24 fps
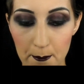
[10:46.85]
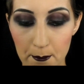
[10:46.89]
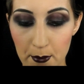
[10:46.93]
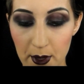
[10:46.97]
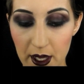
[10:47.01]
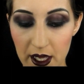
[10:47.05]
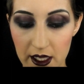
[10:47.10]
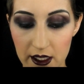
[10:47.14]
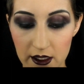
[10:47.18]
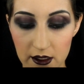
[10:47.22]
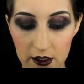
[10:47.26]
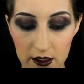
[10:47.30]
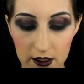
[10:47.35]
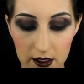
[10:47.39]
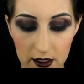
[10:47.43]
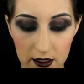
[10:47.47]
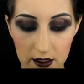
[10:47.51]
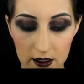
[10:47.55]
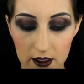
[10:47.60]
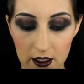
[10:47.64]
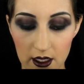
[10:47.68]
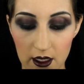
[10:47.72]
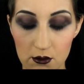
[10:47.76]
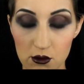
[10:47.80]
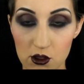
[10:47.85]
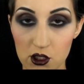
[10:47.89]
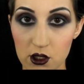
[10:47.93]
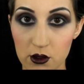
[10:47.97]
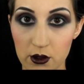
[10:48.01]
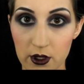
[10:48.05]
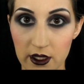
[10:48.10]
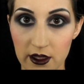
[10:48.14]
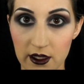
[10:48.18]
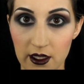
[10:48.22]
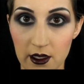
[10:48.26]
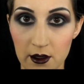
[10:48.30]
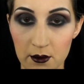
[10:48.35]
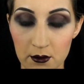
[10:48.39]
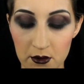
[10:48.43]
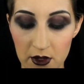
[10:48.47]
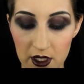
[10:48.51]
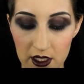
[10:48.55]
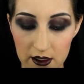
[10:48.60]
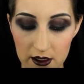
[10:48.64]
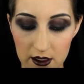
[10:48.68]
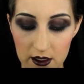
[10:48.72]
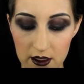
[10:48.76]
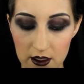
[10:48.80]
but I'm doing them
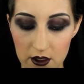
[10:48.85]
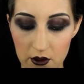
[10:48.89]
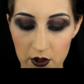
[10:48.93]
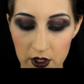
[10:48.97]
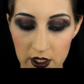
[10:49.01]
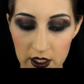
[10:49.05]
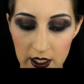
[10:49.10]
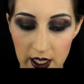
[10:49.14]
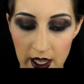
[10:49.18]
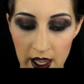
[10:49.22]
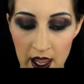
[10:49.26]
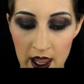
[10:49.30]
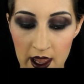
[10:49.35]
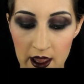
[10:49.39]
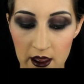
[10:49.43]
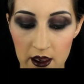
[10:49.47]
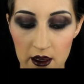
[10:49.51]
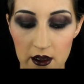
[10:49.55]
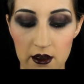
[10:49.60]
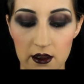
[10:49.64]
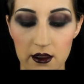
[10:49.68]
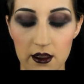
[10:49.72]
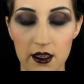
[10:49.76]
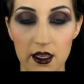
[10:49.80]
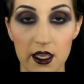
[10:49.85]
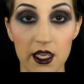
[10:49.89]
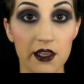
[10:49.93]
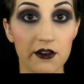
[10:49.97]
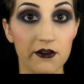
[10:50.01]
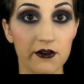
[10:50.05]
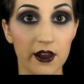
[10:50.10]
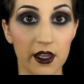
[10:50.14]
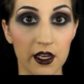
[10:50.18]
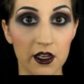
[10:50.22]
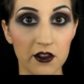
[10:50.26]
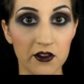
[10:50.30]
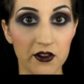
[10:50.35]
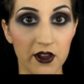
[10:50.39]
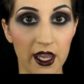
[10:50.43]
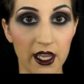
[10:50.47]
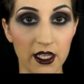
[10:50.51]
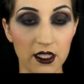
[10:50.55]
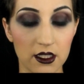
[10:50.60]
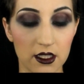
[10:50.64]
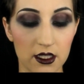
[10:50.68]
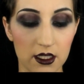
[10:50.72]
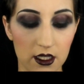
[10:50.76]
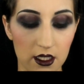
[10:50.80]
because it's going to add a fun
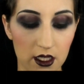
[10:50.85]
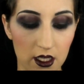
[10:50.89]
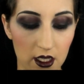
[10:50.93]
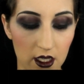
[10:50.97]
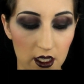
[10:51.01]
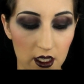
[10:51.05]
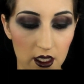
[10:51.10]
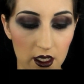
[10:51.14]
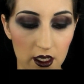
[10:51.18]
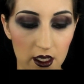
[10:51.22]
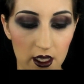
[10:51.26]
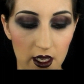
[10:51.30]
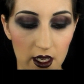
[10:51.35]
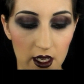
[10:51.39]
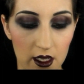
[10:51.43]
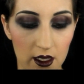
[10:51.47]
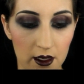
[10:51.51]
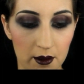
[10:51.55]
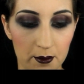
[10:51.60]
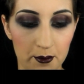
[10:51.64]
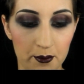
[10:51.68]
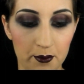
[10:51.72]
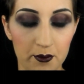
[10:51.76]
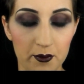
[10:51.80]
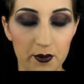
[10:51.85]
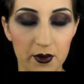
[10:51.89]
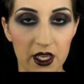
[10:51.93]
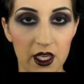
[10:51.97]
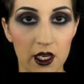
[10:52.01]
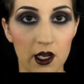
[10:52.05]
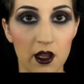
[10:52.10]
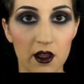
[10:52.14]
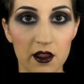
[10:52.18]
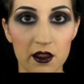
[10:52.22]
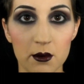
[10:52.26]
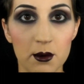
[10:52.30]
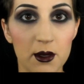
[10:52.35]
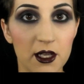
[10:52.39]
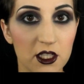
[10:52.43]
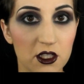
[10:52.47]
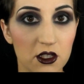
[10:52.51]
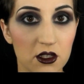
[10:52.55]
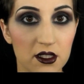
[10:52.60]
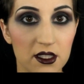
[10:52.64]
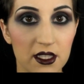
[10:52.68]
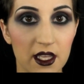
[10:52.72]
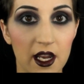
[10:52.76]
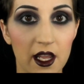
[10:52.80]
effect. In all the
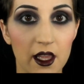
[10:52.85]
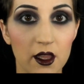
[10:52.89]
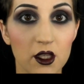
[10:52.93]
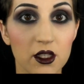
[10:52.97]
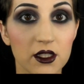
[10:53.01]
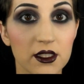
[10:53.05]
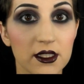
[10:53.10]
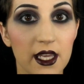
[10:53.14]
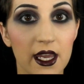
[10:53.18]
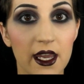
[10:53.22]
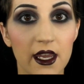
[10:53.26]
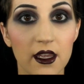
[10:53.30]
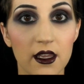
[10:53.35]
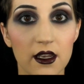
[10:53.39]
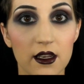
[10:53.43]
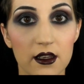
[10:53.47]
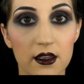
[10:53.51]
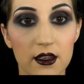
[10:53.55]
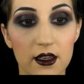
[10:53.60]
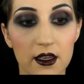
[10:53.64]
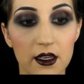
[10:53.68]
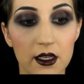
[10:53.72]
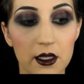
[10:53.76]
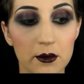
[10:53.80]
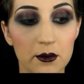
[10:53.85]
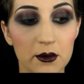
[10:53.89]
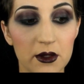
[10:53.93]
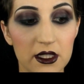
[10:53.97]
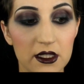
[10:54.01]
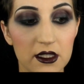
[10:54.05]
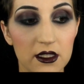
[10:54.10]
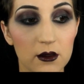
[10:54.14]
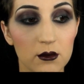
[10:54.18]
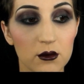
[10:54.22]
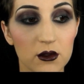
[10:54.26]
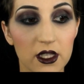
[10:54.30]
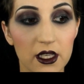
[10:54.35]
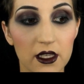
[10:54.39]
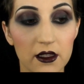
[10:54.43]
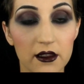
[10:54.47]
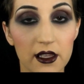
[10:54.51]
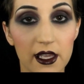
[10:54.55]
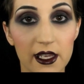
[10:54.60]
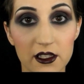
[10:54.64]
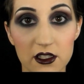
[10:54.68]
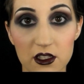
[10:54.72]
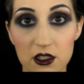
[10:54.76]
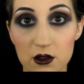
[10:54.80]
pictures that I looked at, it seemed like
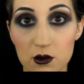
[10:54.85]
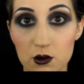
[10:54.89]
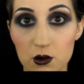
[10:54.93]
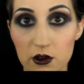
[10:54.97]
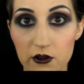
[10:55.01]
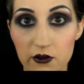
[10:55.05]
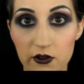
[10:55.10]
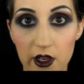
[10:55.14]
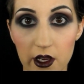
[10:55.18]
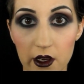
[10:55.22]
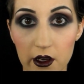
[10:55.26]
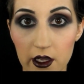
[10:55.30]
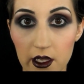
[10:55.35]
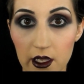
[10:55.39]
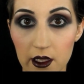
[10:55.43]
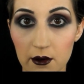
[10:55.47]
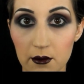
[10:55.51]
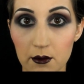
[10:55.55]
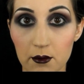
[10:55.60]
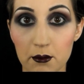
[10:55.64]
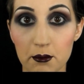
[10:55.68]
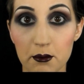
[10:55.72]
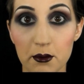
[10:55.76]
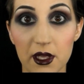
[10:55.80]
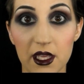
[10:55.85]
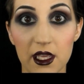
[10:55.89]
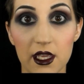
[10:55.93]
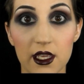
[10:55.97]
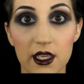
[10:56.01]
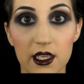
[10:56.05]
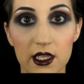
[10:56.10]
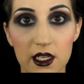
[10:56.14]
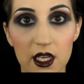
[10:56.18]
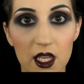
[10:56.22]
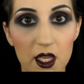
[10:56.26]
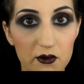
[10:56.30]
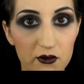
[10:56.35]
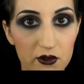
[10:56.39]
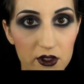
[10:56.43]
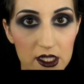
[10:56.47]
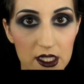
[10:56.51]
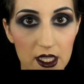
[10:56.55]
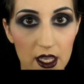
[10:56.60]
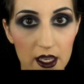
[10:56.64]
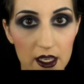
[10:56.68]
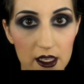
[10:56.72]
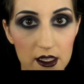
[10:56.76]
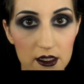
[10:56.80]
lashes were very big and
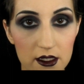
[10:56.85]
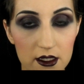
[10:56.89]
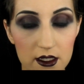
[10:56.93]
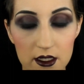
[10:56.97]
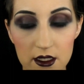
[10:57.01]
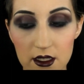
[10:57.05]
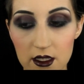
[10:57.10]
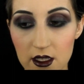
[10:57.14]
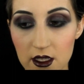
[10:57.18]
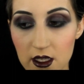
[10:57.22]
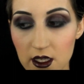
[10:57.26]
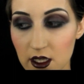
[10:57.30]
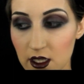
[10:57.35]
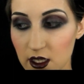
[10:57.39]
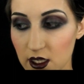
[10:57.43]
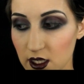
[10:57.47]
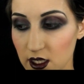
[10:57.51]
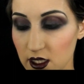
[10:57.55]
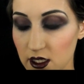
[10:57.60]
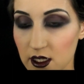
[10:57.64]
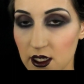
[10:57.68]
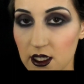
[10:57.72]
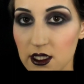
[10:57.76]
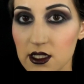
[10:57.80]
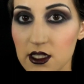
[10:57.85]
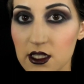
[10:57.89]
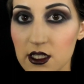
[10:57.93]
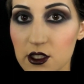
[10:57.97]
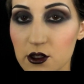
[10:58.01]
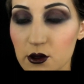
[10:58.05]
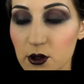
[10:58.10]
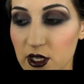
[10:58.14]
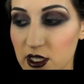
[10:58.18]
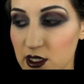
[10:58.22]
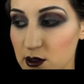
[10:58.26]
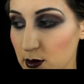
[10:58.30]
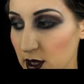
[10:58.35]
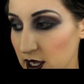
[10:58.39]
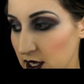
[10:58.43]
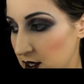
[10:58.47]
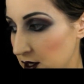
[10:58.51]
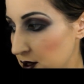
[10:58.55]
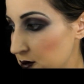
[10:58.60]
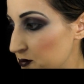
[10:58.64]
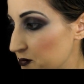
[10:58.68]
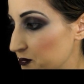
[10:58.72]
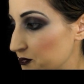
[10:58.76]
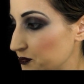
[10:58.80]
emphasized in 1920s
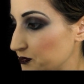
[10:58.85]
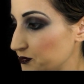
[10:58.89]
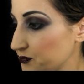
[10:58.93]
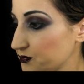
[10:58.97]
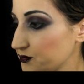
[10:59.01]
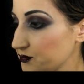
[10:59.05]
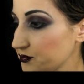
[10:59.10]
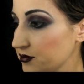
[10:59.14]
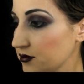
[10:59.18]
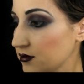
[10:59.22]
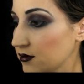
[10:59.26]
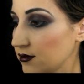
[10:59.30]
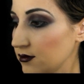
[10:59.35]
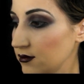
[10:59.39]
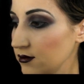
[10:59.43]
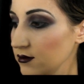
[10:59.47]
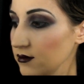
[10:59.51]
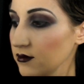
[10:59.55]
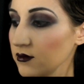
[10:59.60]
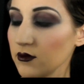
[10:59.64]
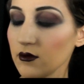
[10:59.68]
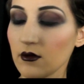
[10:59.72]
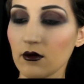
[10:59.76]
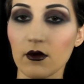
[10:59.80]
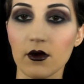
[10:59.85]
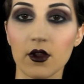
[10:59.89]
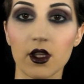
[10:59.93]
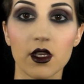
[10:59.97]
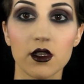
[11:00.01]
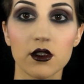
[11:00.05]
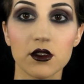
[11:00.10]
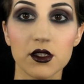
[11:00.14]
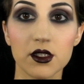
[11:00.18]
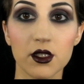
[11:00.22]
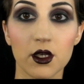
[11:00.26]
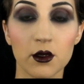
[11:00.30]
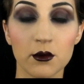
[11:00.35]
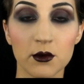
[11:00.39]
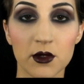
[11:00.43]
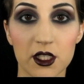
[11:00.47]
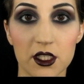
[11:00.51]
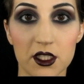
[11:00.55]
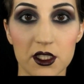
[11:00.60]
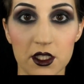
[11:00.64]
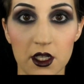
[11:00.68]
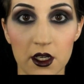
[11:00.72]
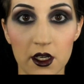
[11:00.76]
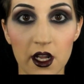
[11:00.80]
makeup. So I'm going
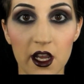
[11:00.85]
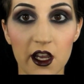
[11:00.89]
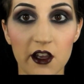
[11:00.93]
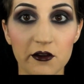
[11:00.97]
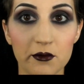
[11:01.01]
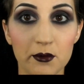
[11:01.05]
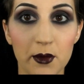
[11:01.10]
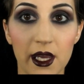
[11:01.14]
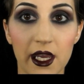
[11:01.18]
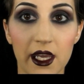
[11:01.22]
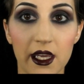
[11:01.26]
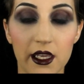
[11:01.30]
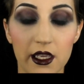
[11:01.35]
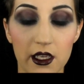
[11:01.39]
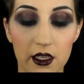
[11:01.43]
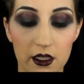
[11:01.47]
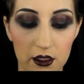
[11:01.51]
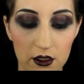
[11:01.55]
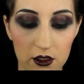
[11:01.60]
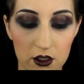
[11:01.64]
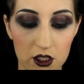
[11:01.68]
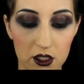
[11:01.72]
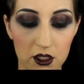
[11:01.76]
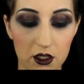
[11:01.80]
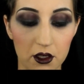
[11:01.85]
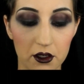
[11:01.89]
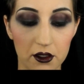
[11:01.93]
to start off by just